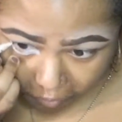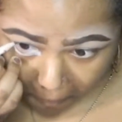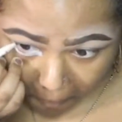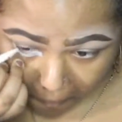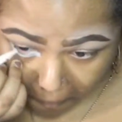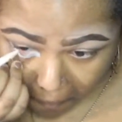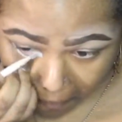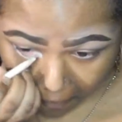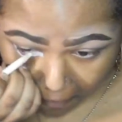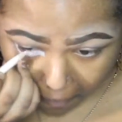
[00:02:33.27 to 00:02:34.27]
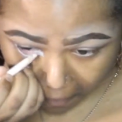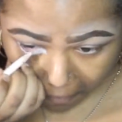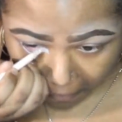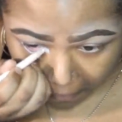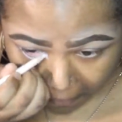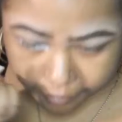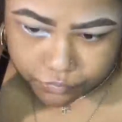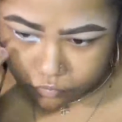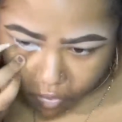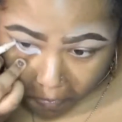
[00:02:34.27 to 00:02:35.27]
I'm just extending
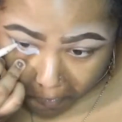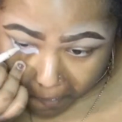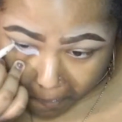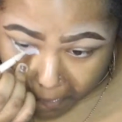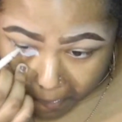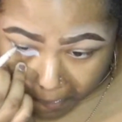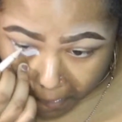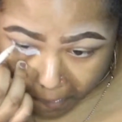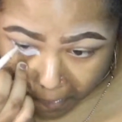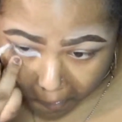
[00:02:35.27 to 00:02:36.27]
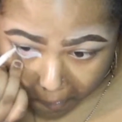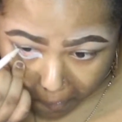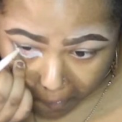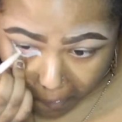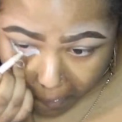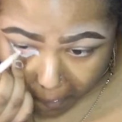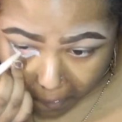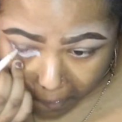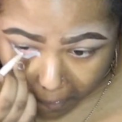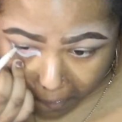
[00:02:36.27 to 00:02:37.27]
the white of the eye,
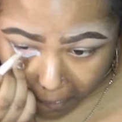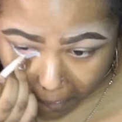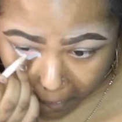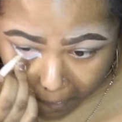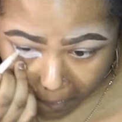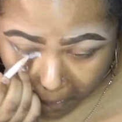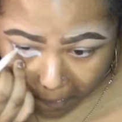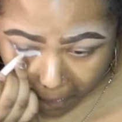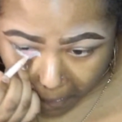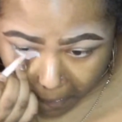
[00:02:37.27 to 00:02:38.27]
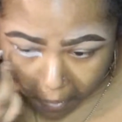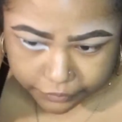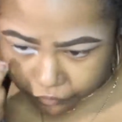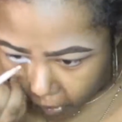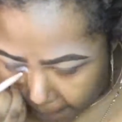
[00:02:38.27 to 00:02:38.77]
and I'm using a